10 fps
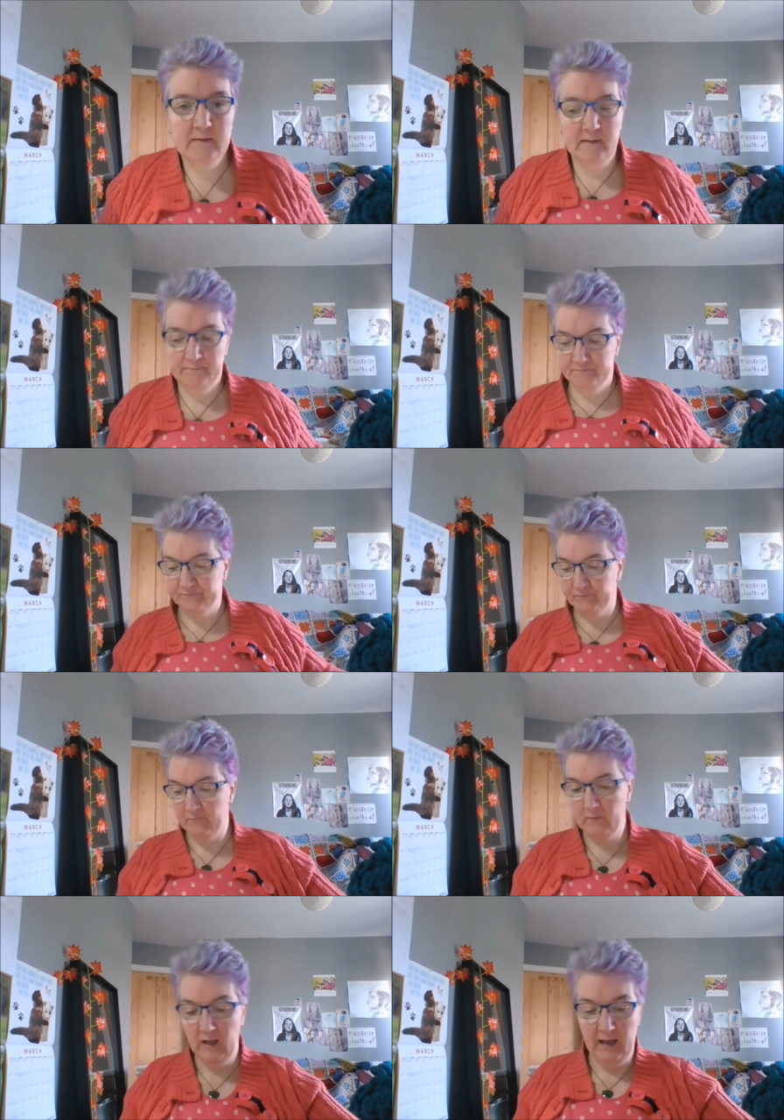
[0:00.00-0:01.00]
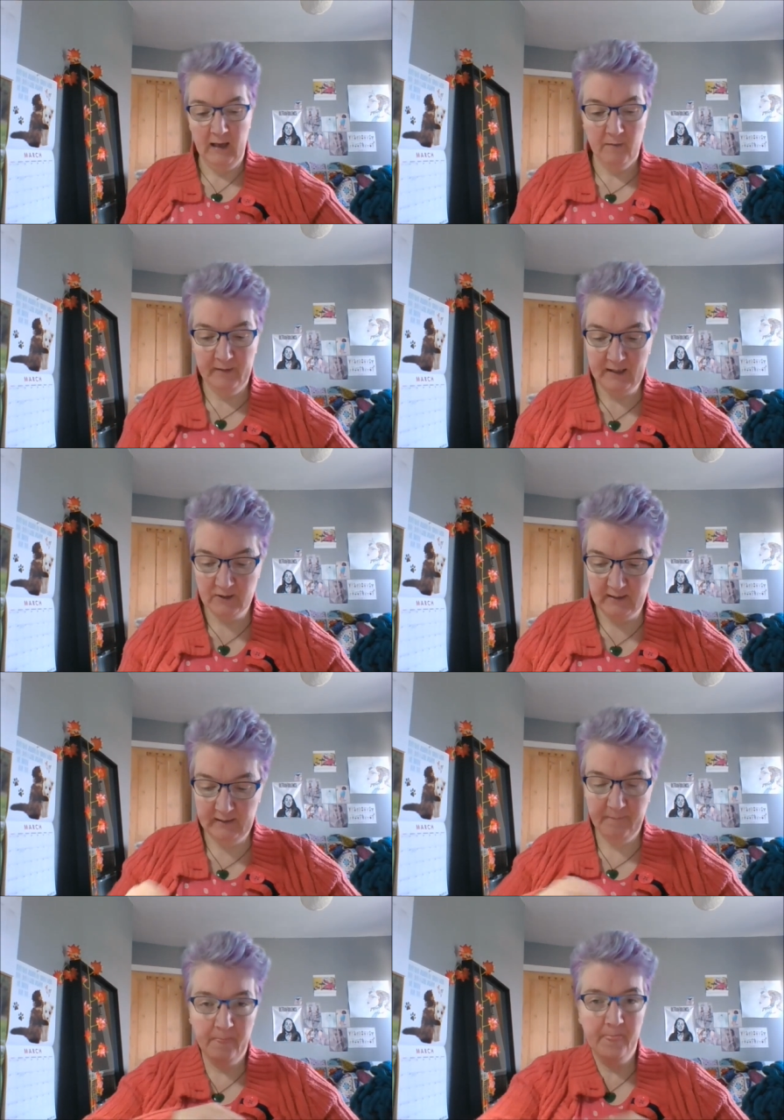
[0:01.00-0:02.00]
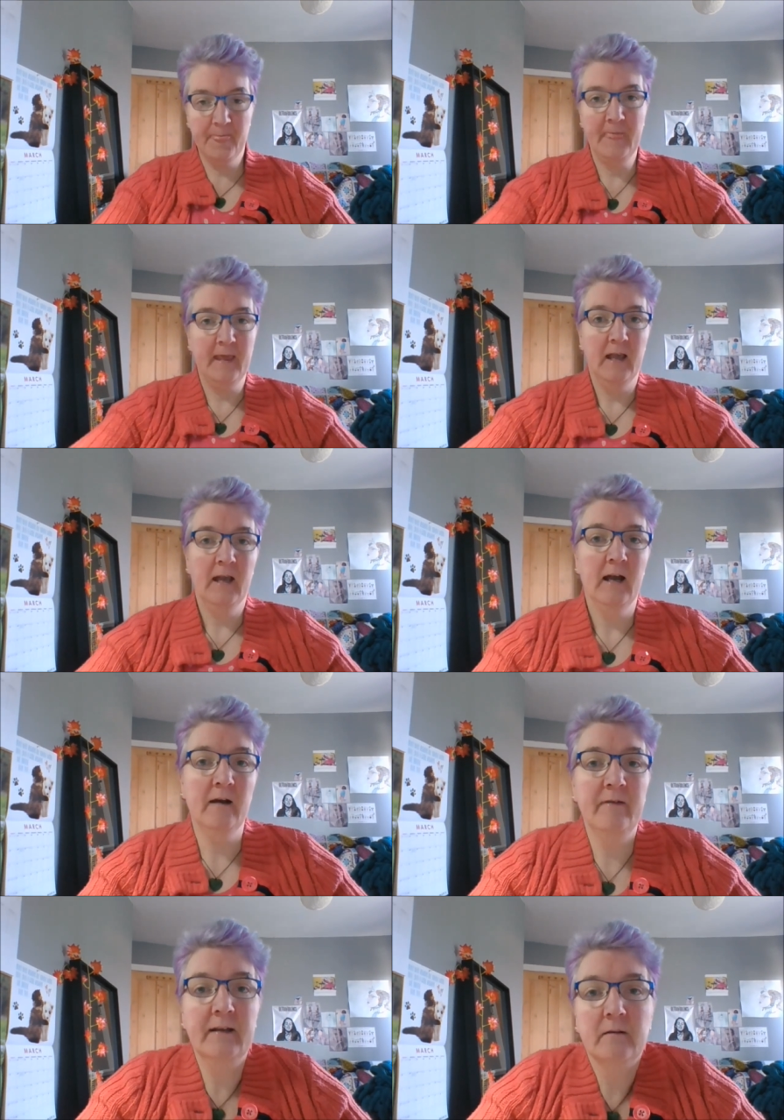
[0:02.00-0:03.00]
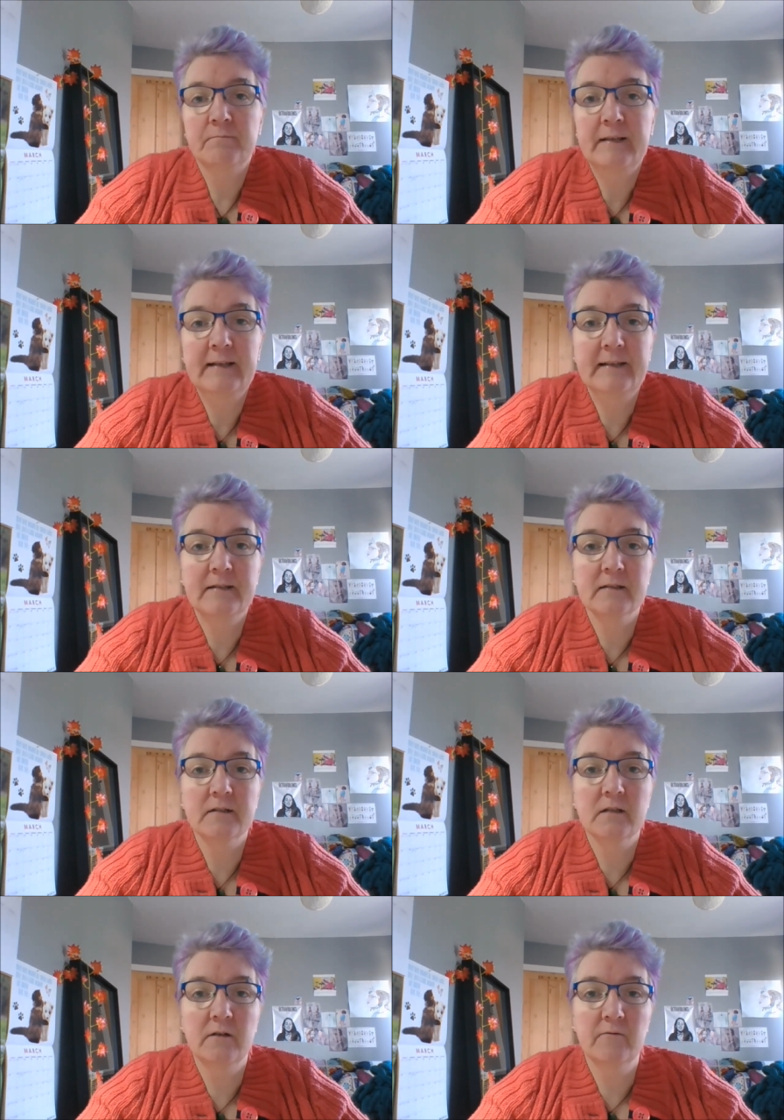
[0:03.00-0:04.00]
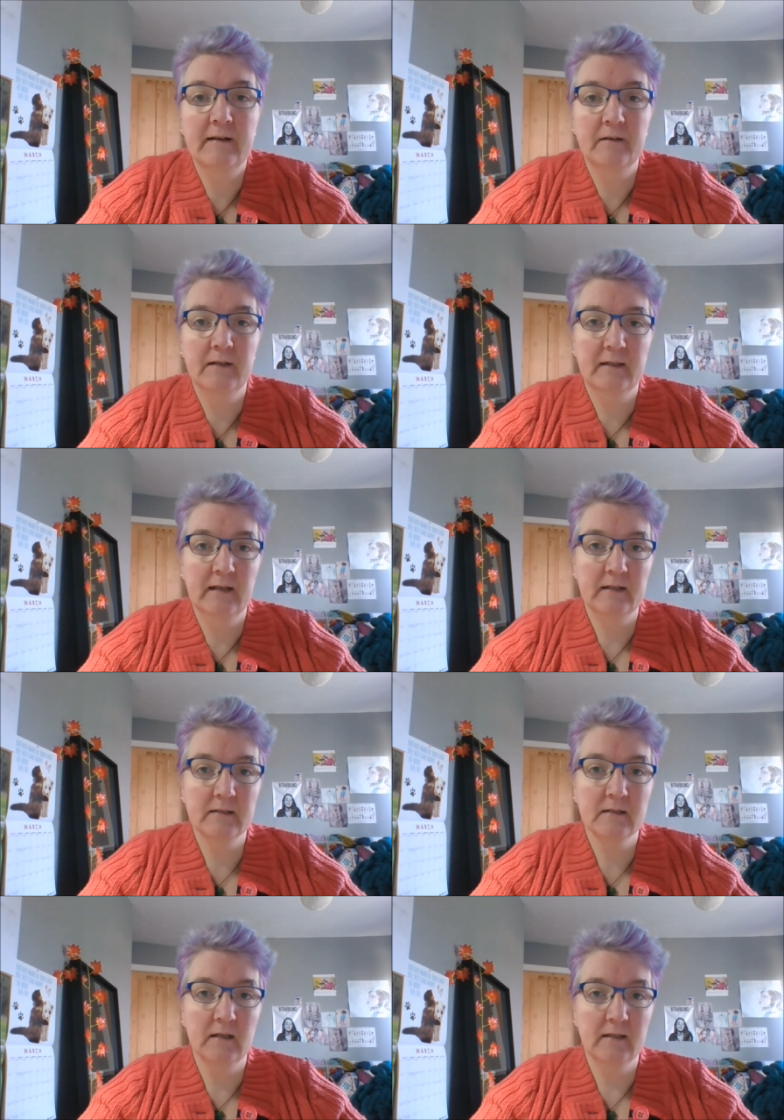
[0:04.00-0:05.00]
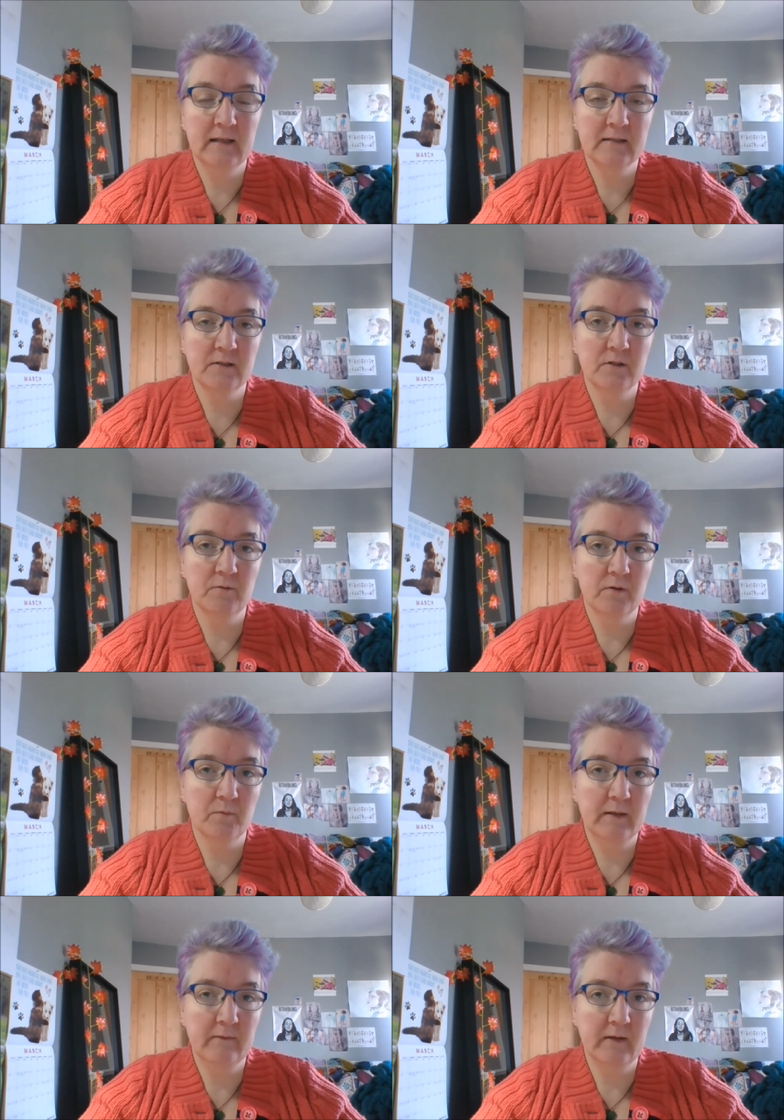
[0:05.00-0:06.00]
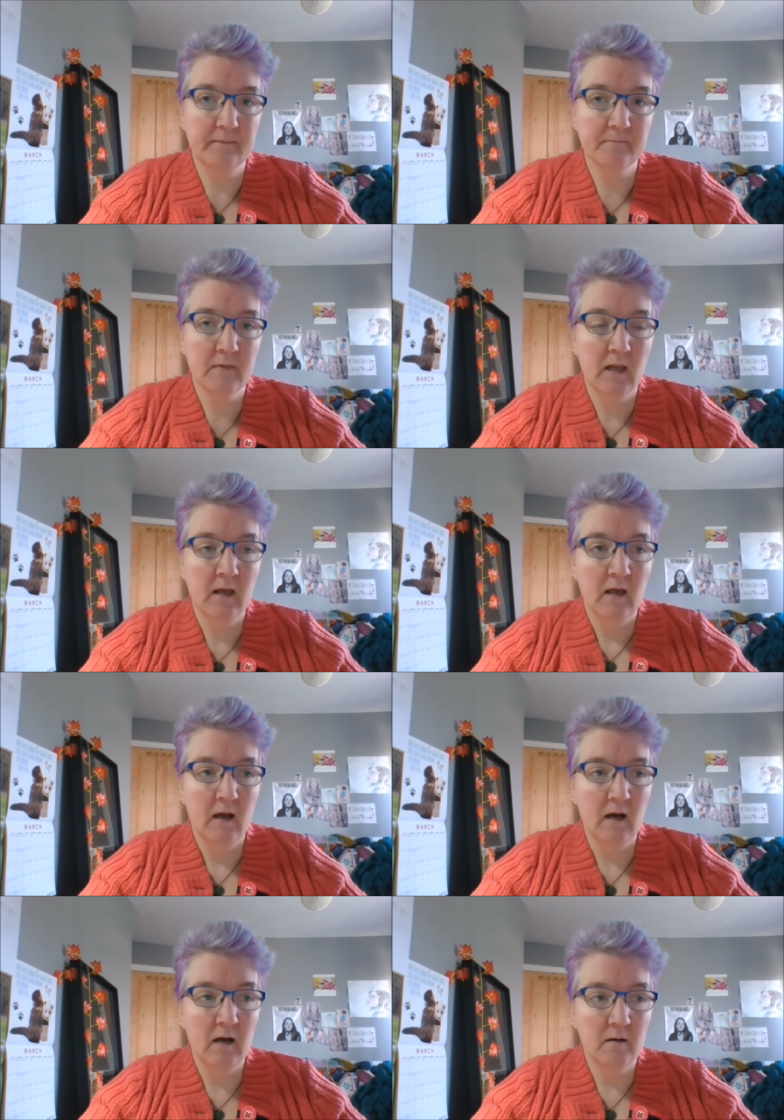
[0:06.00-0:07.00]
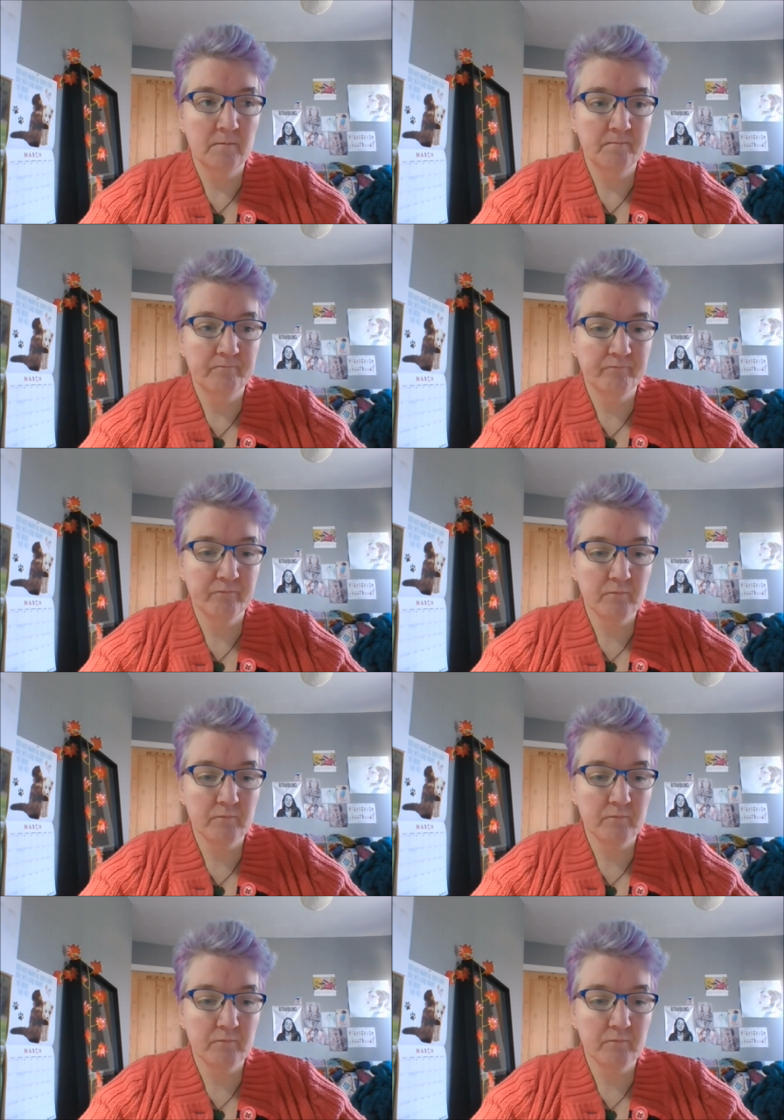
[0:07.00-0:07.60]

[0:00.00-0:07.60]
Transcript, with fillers: isn't it? But actually, I've had a complete turnaround in that, and that's to do with the weaving. Um,